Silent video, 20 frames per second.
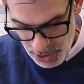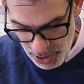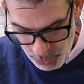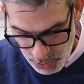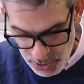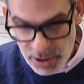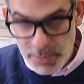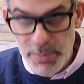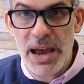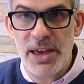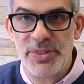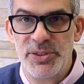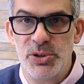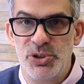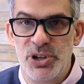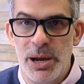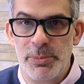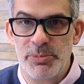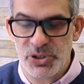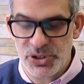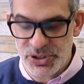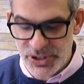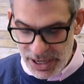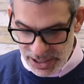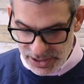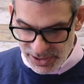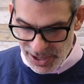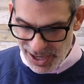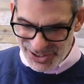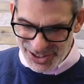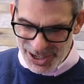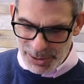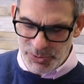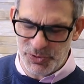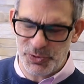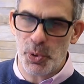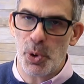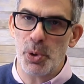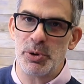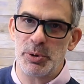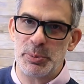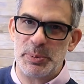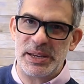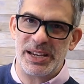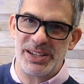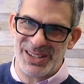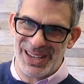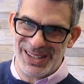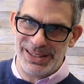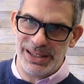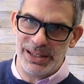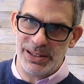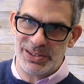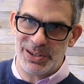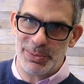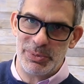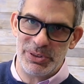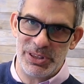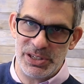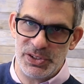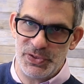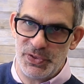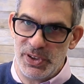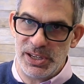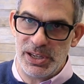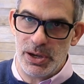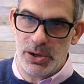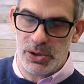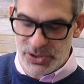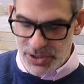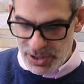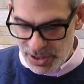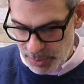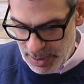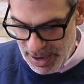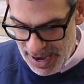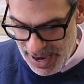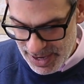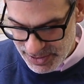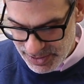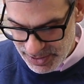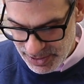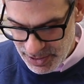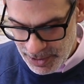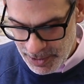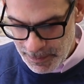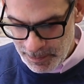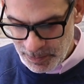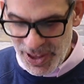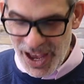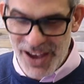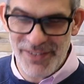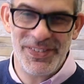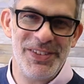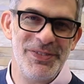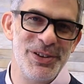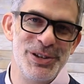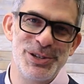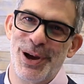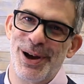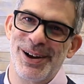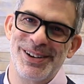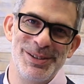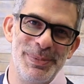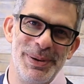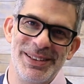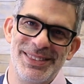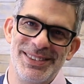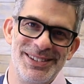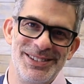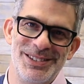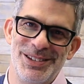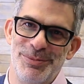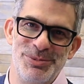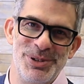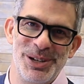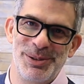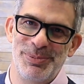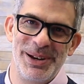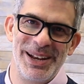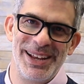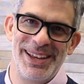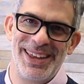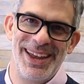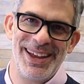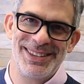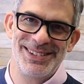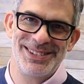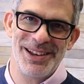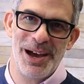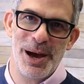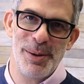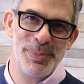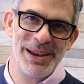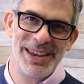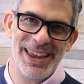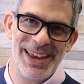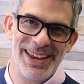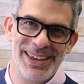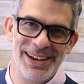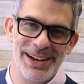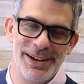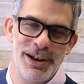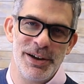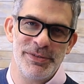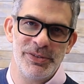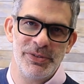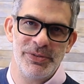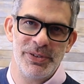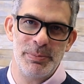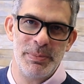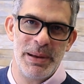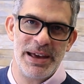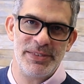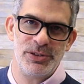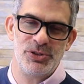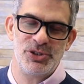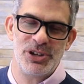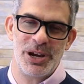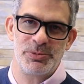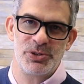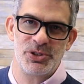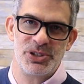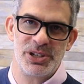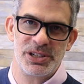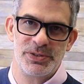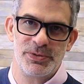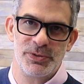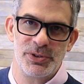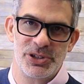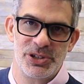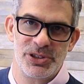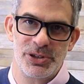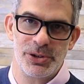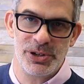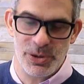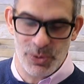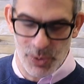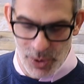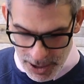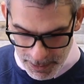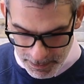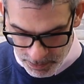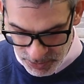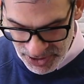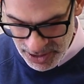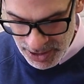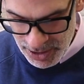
We're in Matthew chapter 6. I skipped forward because I did some of these videos in the past. I've even talked about this subject, but I can't stop. I can't get enough of it. Matthew chapter 6, verse 31.